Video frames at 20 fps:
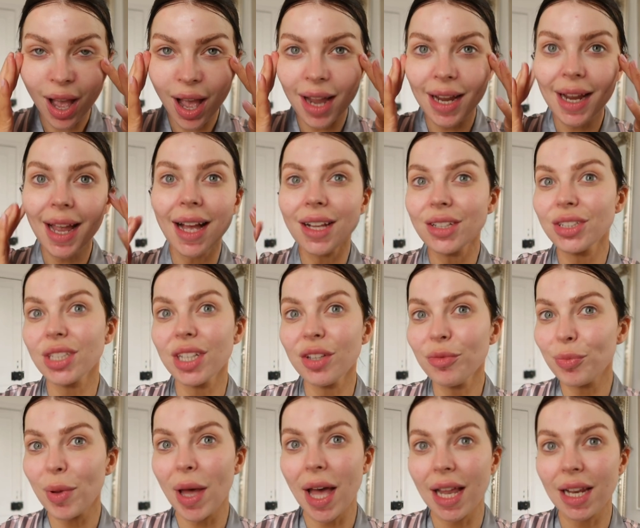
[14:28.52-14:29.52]
I actually
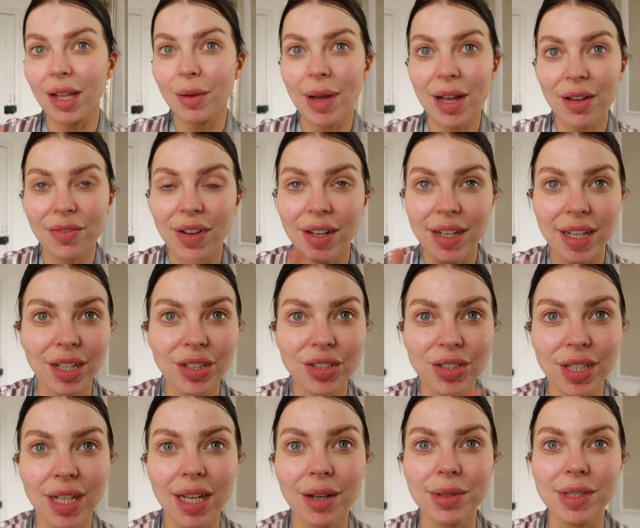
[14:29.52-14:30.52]
barely wear
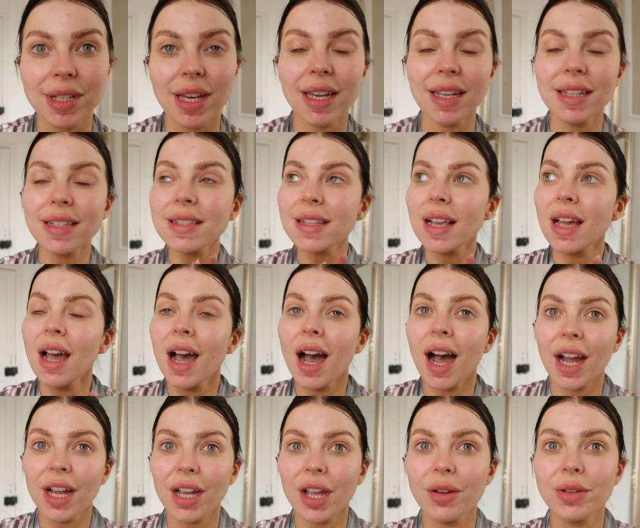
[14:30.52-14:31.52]
foundation nowadays.
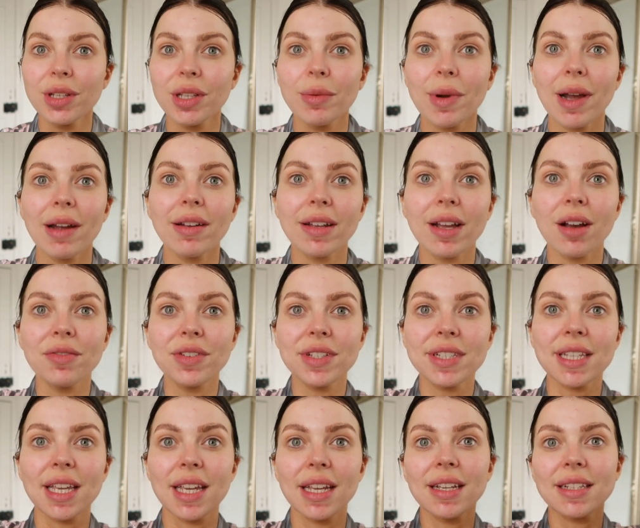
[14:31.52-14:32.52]
I only wear,
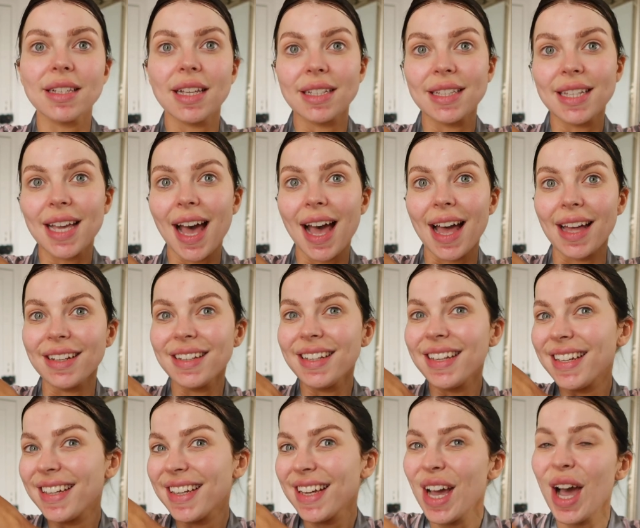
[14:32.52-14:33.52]
obviously, because I
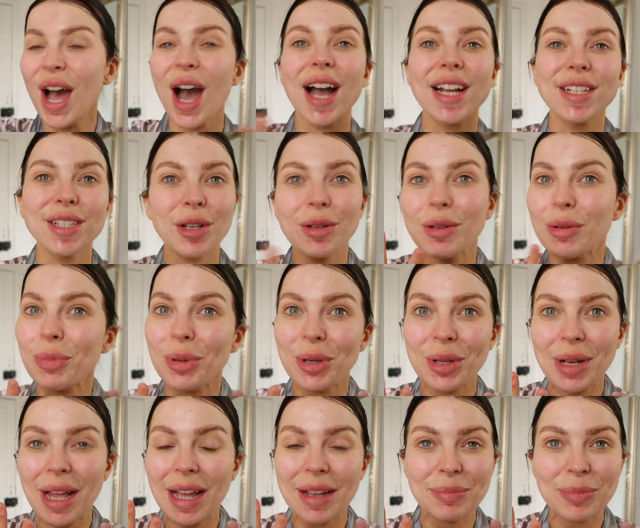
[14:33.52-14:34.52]
tan. I don't
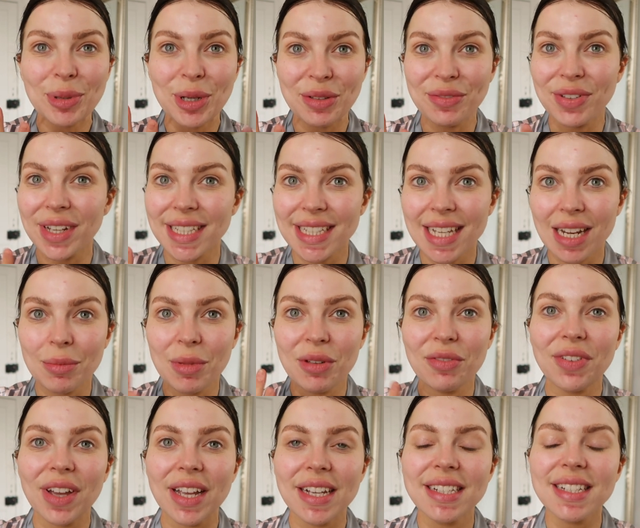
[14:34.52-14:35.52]
putting fake tan on my
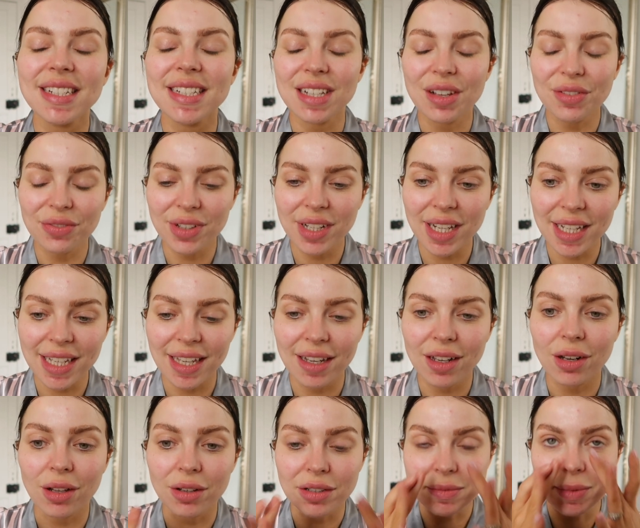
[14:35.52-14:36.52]
face because I feel like it
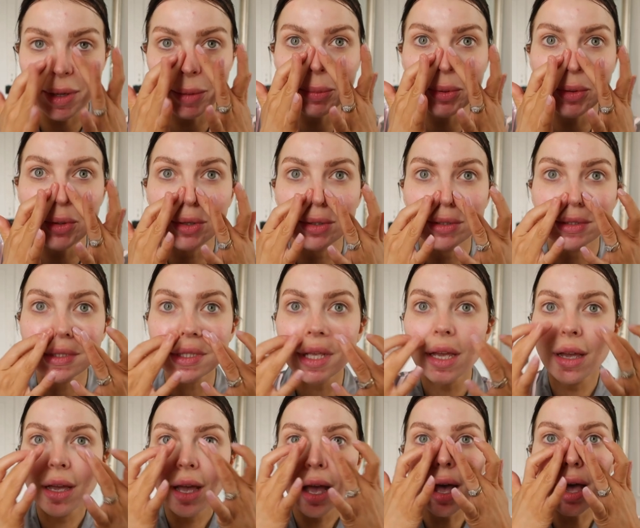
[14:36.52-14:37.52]
clogs my pores.
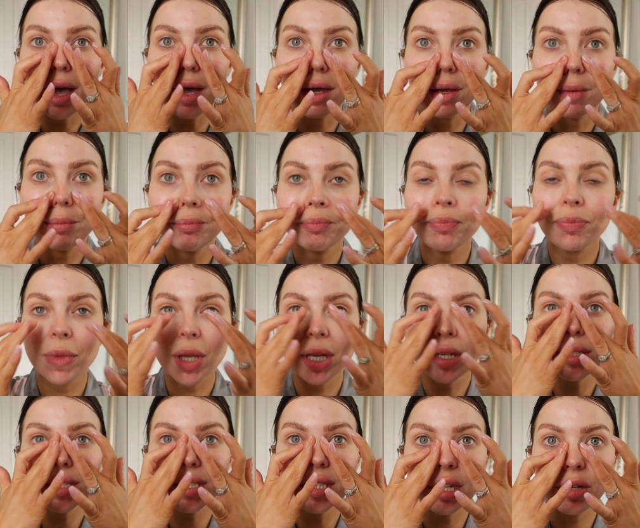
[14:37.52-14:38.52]

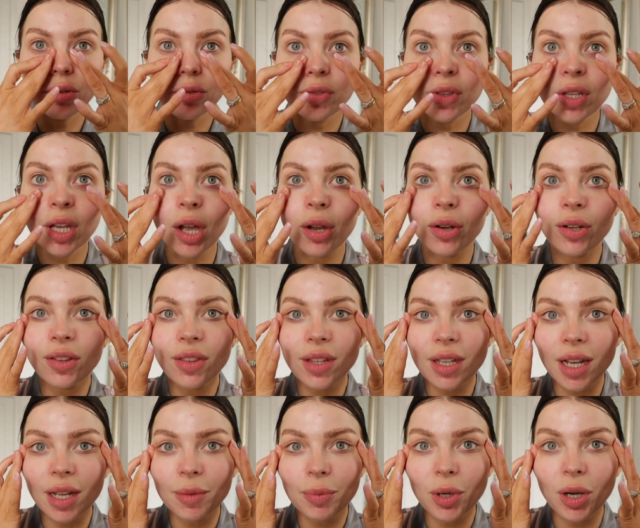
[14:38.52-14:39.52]
So the only thing
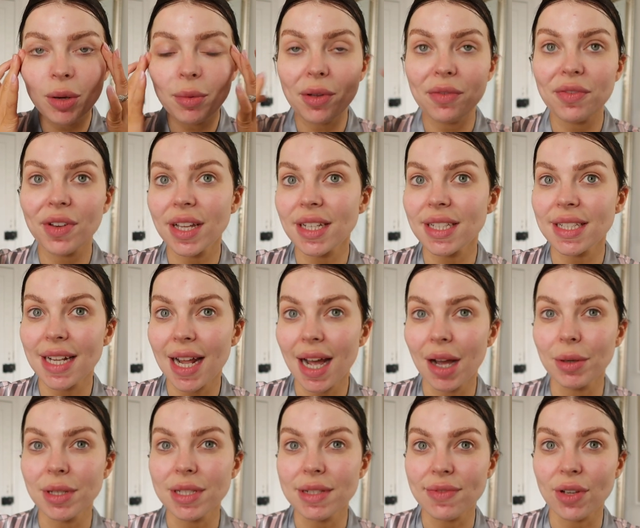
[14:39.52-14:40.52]
I put on my face
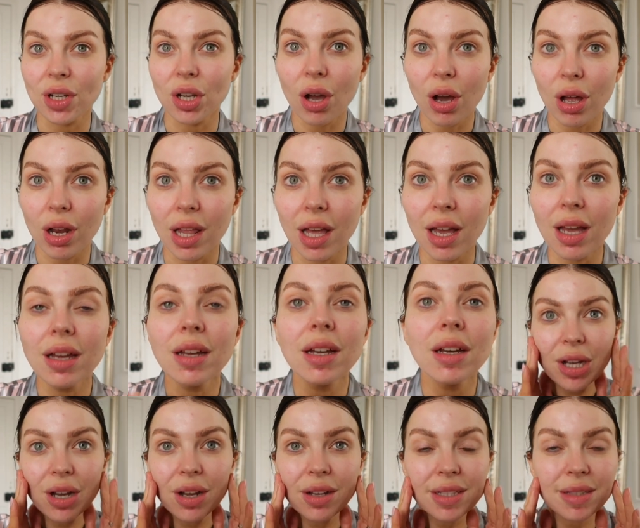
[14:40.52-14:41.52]
now is for color,
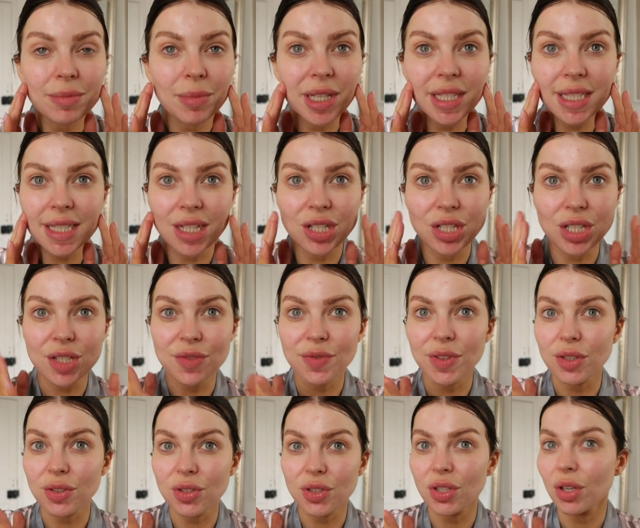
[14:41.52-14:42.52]
because my skin just
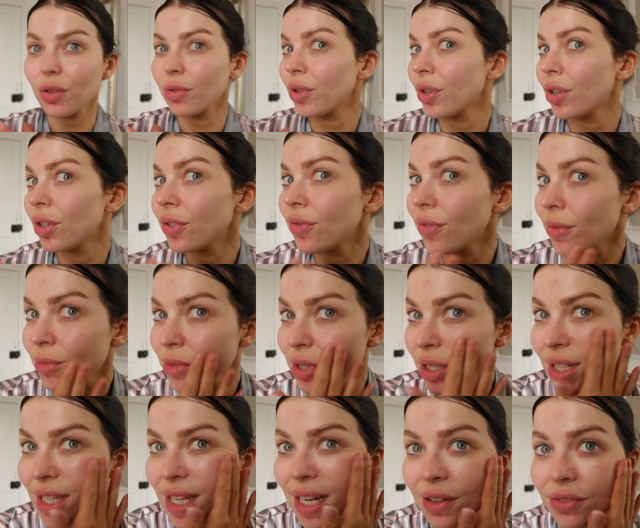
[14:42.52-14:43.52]
feels so good from
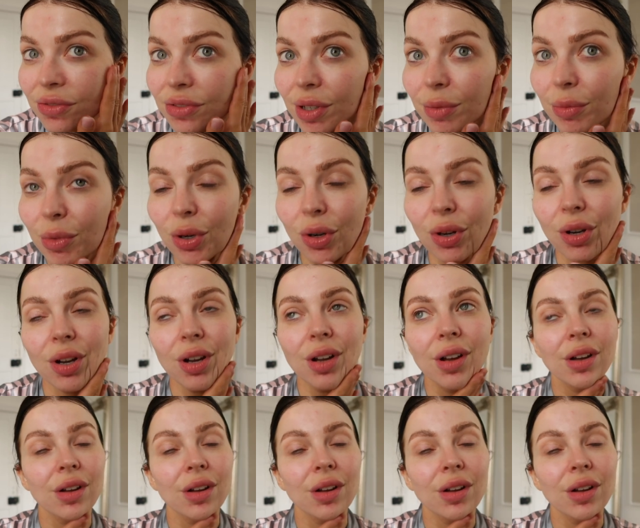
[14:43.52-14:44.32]
looking after it more.